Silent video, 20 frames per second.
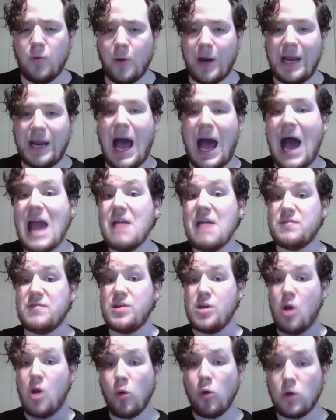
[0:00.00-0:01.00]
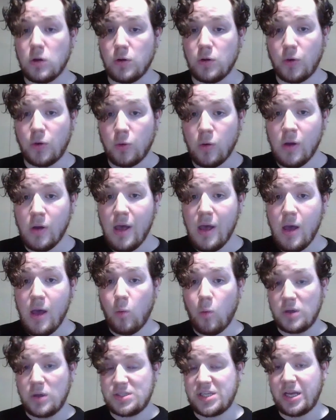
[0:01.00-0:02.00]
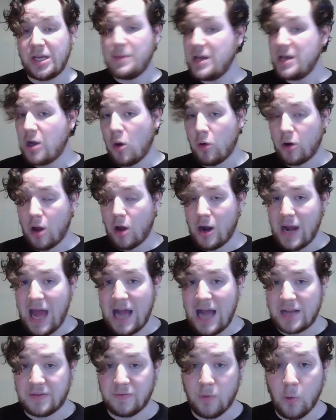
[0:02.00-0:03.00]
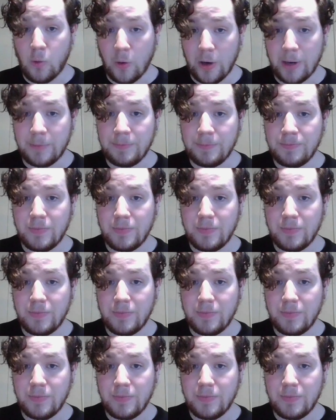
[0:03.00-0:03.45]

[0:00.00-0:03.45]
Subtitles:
And I have no clue what's going to be going on in Act 4.